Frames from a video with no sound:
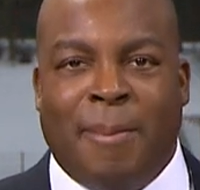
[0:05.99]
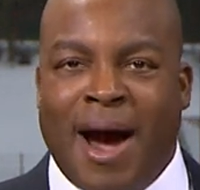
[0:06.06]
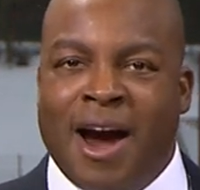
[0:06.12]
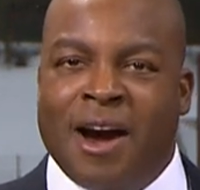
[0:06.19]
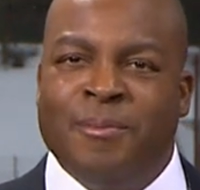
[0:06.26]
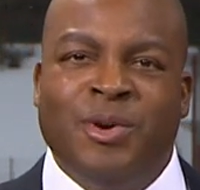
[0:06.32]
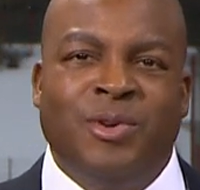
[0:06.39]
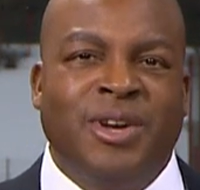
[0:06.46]

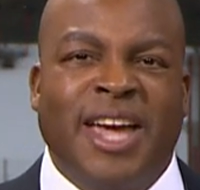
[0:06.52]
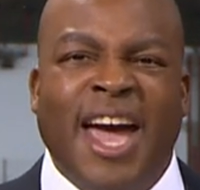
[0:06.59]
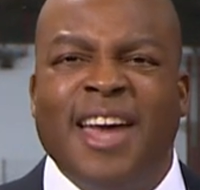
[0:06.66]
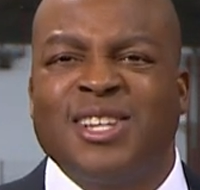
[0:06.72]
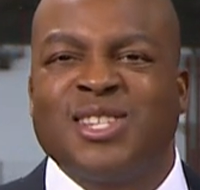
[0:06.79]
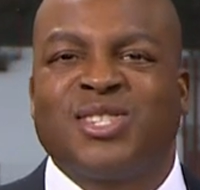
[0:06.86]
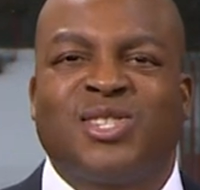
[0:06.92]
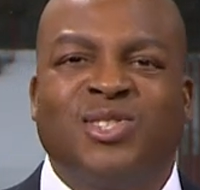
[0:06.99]
Bayern Munich
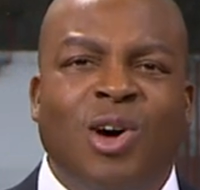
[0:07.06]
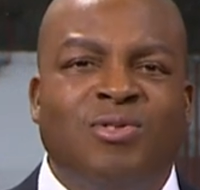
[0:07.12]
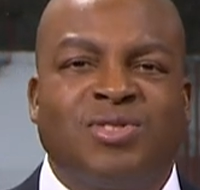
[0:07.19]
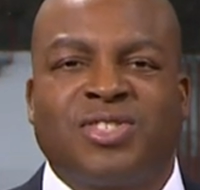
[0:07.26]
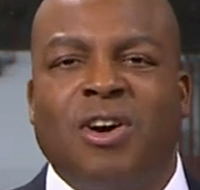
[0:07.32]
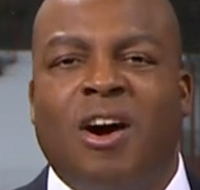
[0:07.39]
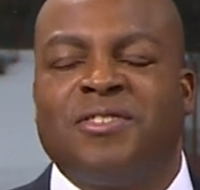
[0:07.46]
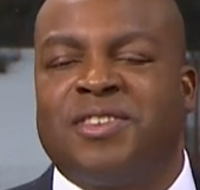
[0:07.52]
had a
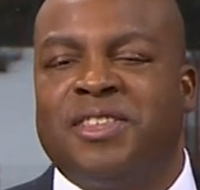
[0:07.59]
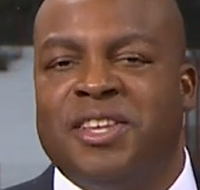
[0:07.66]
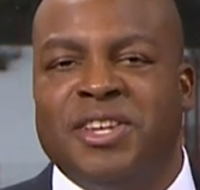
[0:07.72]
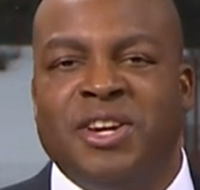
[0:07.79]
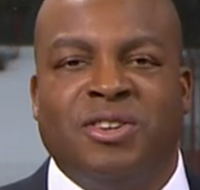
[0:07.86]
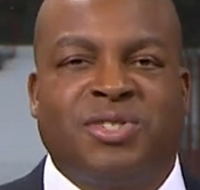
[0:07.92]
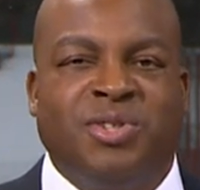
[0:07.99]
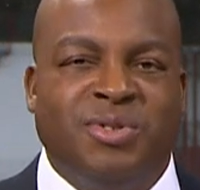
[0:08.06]
slow start to
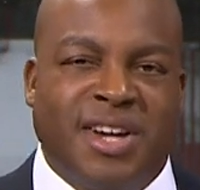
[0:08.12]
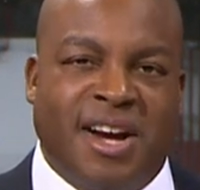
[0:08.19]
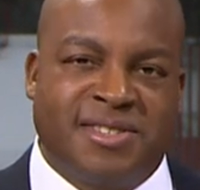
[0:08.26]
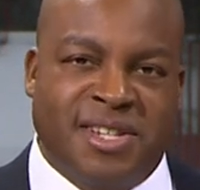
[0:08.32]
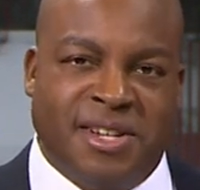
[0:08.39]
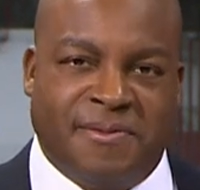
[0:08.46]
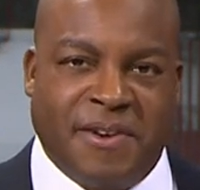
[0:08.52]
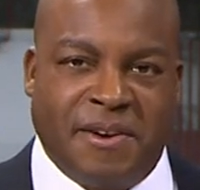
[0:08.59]
the year
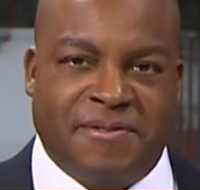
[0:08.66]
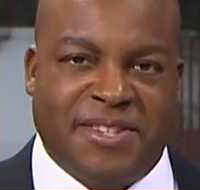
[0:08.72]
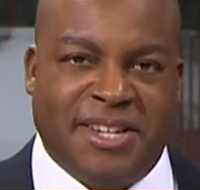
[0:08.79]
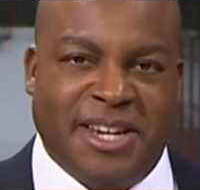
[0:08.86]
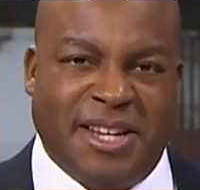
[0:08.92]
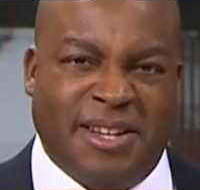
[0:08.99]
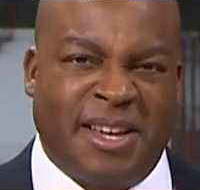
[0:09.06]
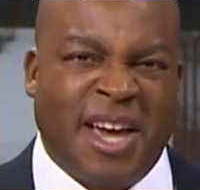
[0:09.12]

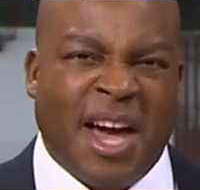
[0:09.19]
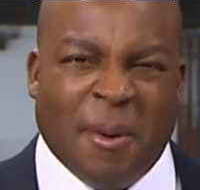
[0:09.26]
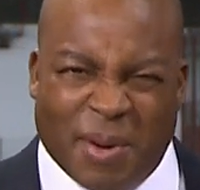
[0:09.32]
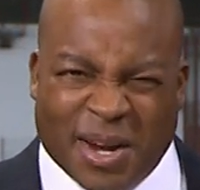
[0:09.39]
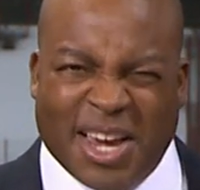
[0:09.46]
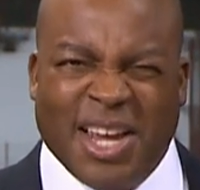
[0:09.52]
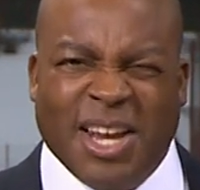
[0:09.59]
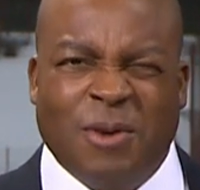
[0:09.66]
2015,
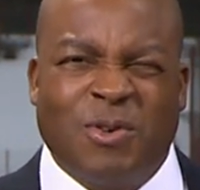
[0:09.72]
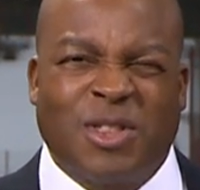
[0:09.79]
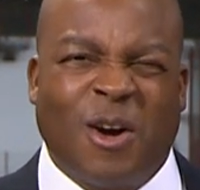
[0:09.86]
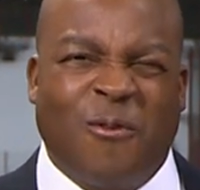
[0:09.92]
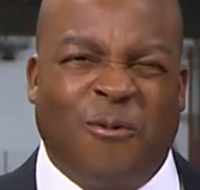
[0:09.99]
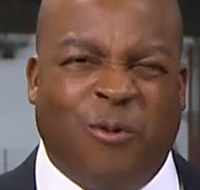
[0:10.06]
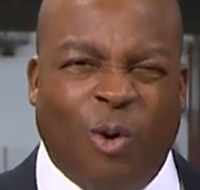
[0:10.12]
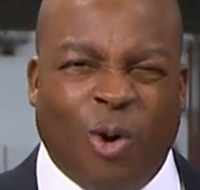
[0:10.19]
beginning
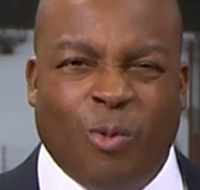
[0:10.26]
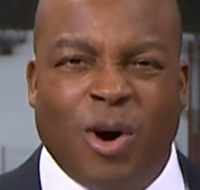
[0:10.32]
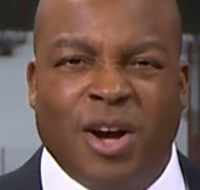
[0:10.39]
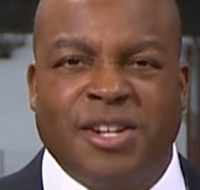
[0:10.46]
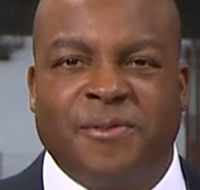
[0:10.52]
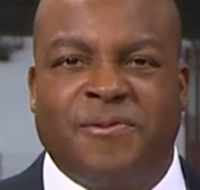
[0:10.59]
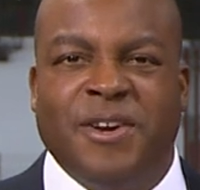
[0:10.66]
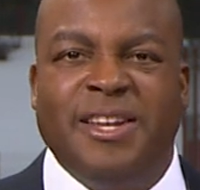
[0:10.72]
with a
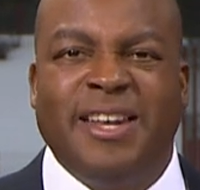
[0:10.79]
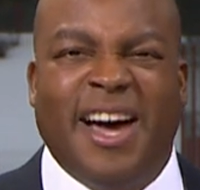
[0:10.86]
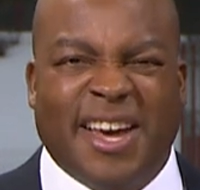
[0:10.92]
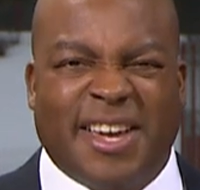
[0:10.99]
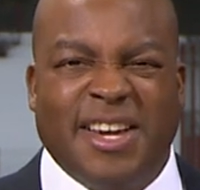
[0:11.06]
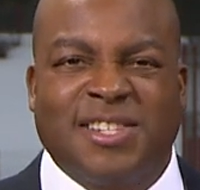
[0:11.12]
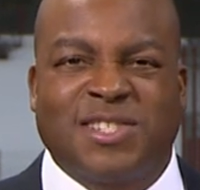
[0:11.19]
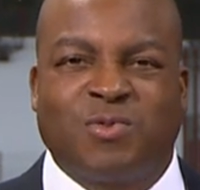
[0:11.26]
4-1 defeat
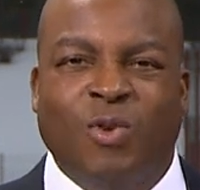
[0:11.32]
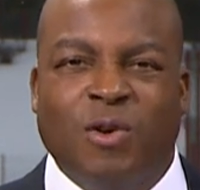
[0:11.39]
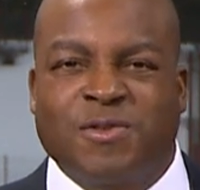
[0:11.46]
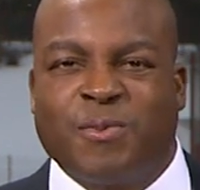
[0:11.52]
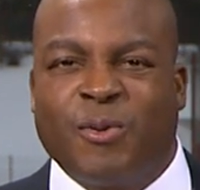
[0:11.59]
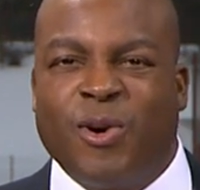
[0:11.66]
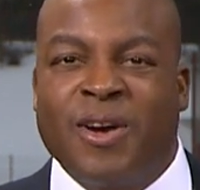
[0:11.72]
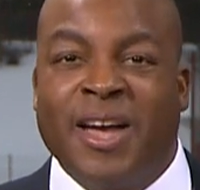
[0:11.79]
against
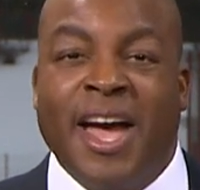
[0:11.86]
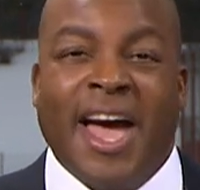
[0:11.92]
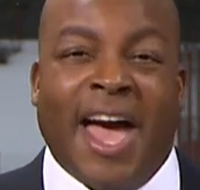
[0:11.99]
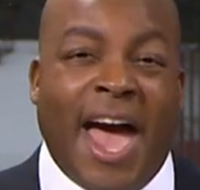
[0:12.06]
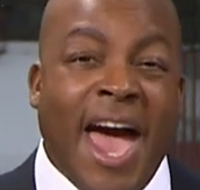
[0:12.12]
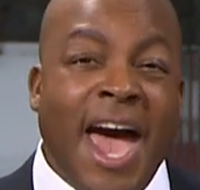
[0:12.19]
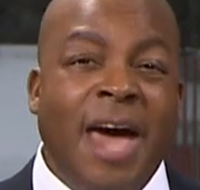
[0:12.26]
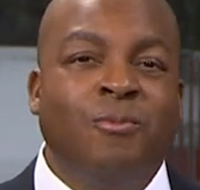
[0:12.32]
Wolfsburg
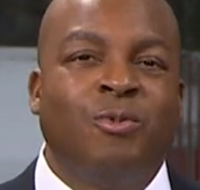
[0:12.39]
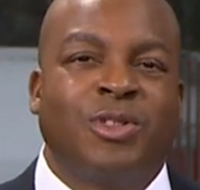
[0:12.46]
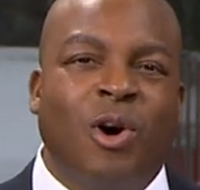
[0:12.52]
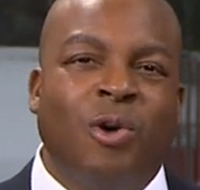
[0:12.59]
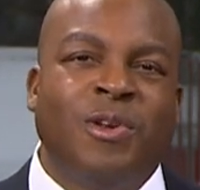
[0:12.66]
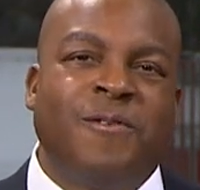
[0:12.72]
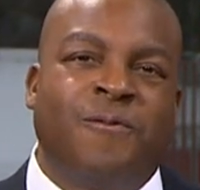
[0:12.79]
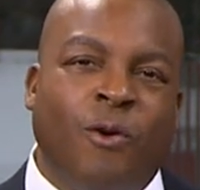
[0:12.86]
and
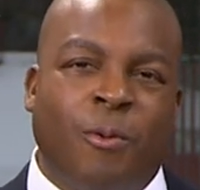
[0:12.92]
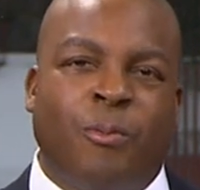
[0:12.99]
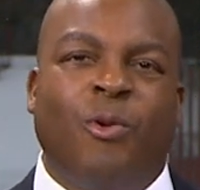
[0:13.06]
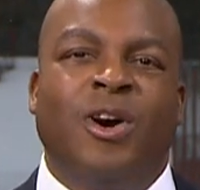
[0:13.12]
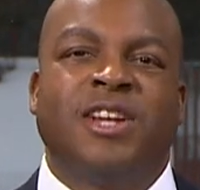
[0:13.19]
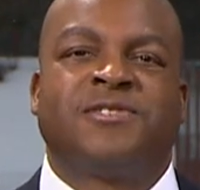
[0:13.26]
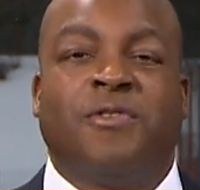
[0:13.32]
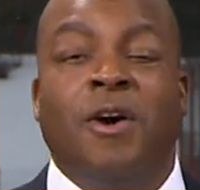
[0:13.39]
with only four
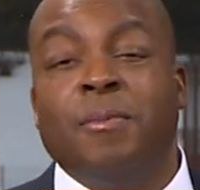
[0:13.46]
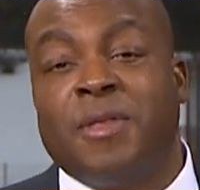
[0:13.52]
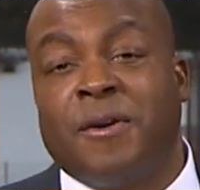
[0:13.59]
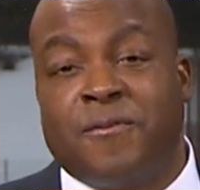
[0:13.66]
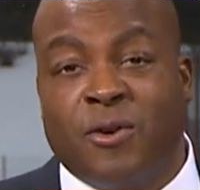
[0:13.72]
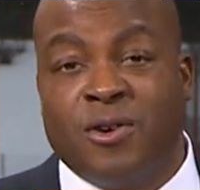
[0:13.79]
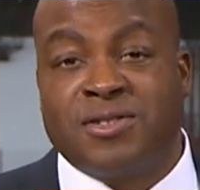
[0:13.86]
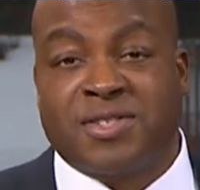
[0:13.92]
points
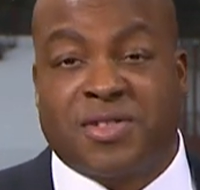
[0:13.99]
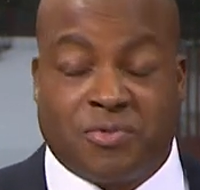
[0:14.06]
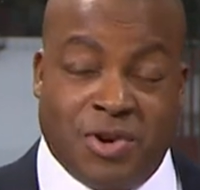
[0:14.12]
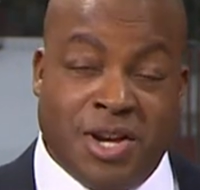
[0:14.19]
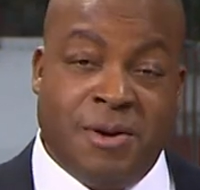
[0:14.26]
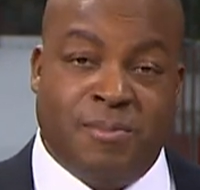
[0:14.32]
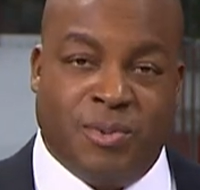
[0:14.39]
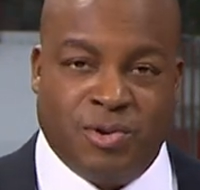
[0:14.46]
from the first
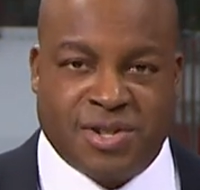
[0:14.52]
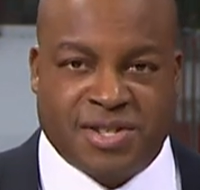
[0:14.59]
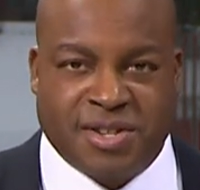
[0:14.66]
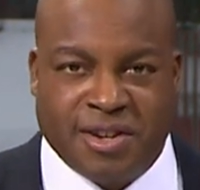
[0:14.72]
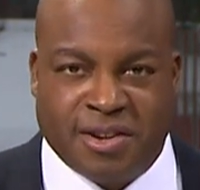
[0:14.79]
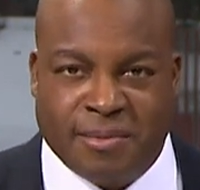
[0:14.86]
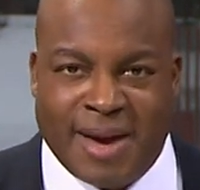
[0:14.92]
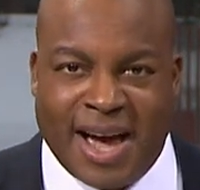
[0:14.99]
three
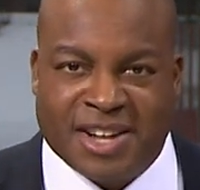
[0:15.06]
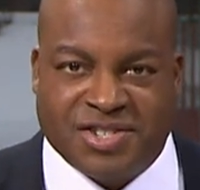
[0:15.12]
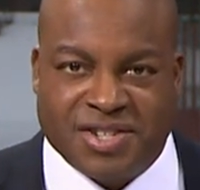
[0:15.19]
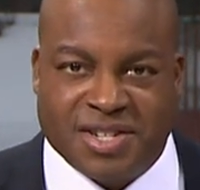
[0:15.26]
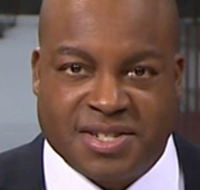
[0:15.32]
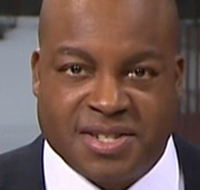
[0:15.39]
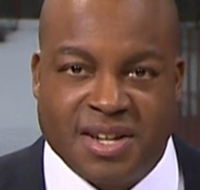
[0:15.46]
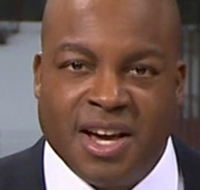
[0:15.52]
Bundesliga
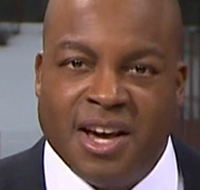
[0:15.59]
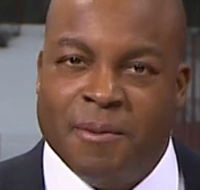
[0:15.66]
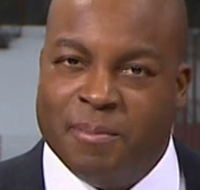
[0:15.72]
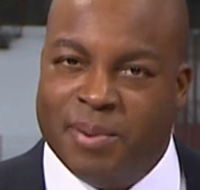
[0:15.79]
matches.